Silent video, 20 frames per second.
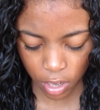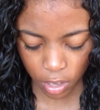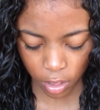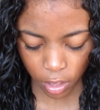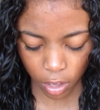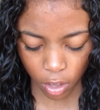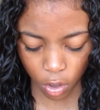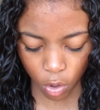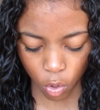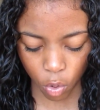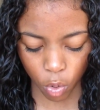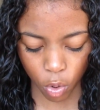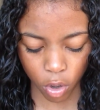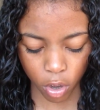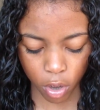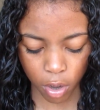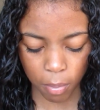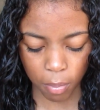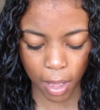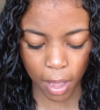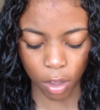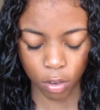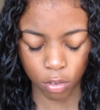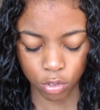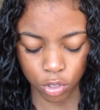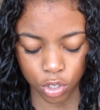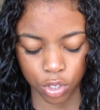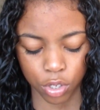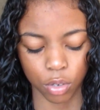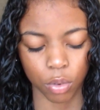take like a quarter
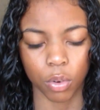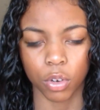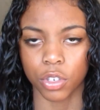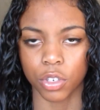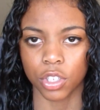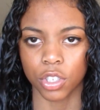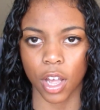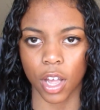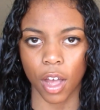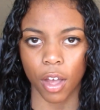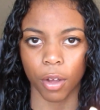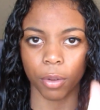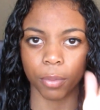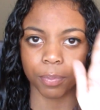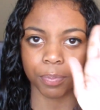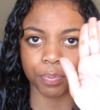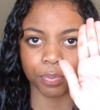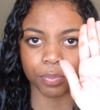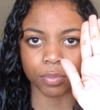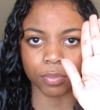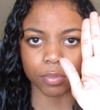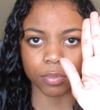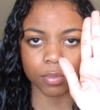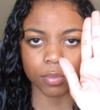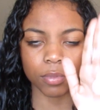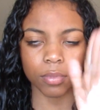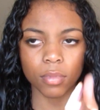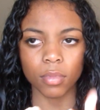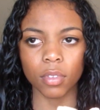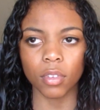amount or so
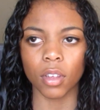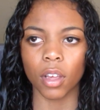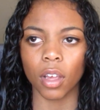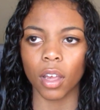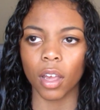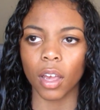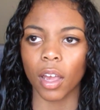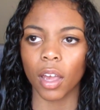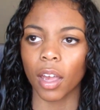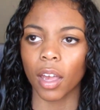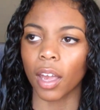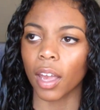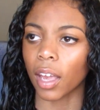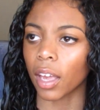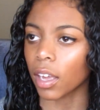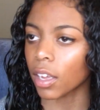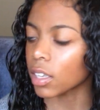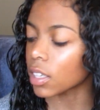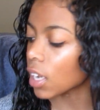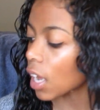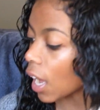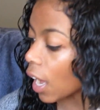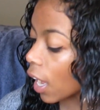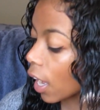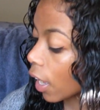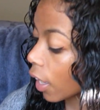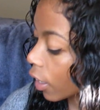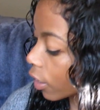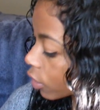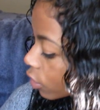and
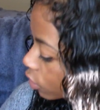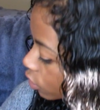I